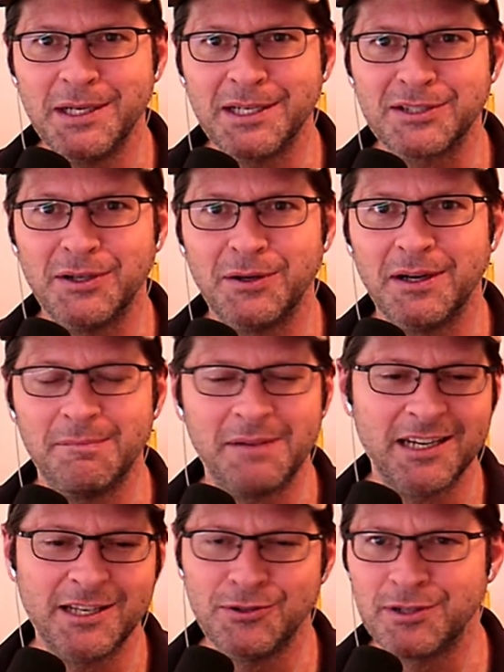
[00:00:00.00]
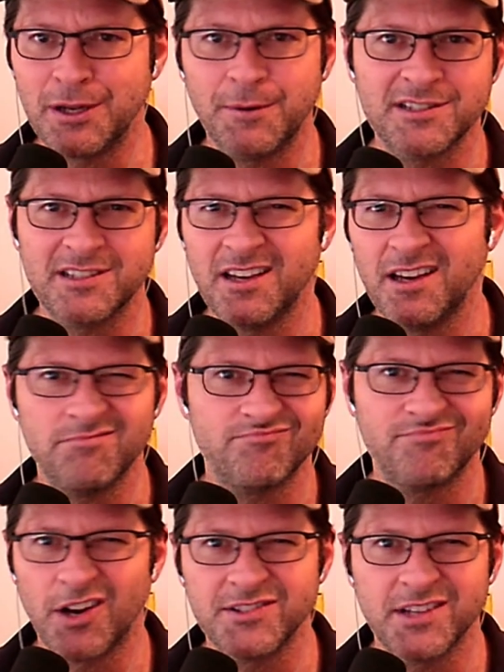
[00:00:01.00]
So Monday, Tuesday, Wednesday,
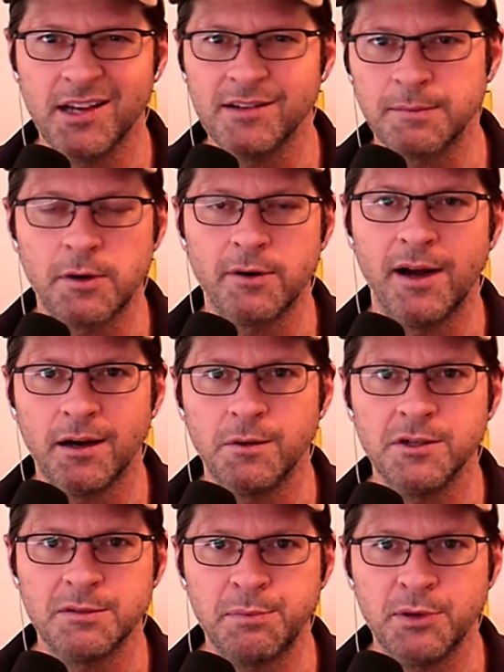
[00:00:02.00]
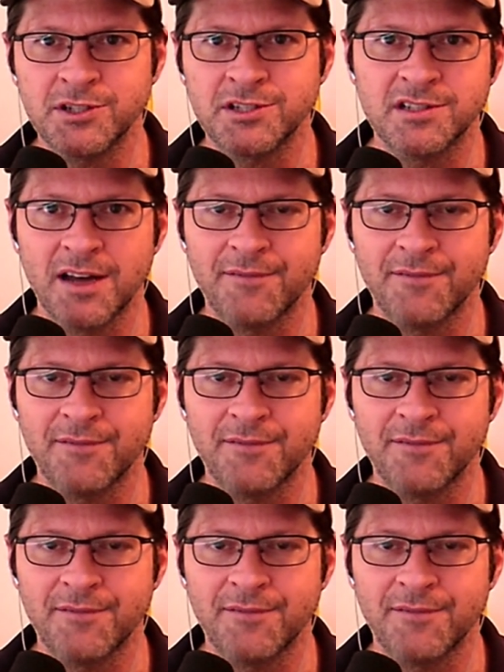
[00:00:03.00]
Thursday, somewhere around there, we should be pushing stuff